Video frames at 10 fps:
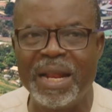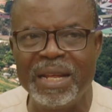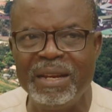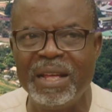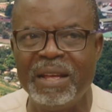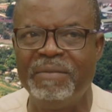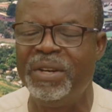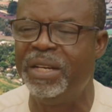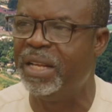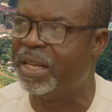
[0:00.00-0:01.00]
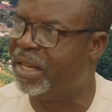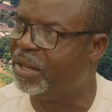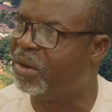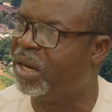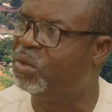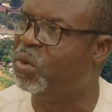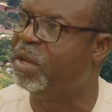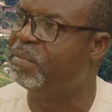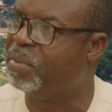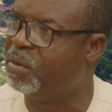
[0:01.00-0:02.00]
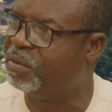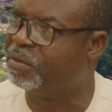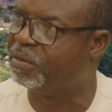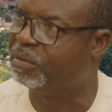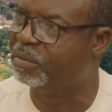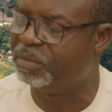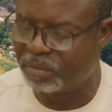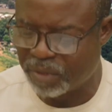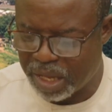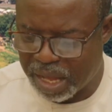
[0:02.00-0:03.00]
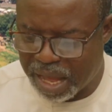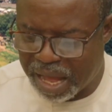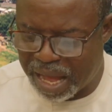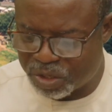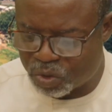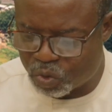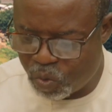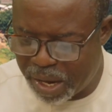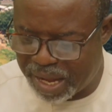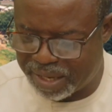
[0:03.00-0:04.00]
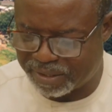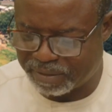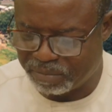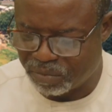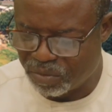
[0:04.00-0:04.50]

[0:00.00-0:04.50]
learning every day in order to improve. As well as